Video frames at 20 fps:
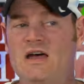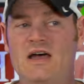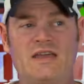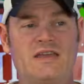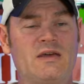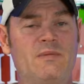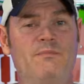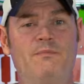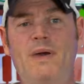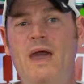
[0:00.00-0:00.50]

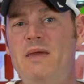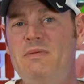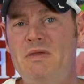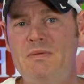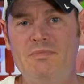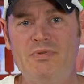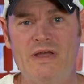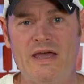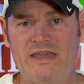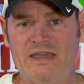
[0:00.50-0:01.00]
like a
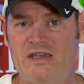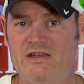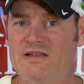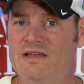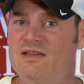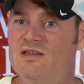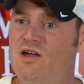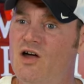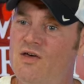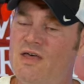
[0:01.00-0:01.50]
baby blanket. You're
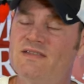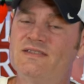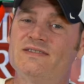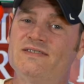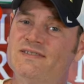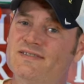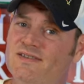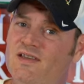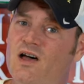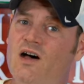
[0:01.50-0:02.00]
like, oh, that's a
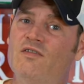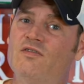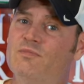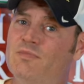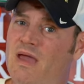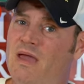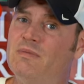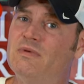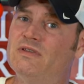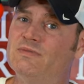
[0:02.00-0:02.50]
soft
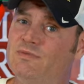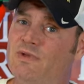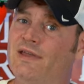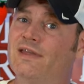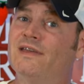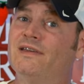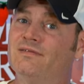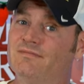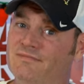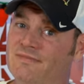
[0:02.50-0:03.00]
baby's
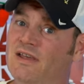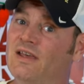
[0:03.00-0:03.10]
blanket.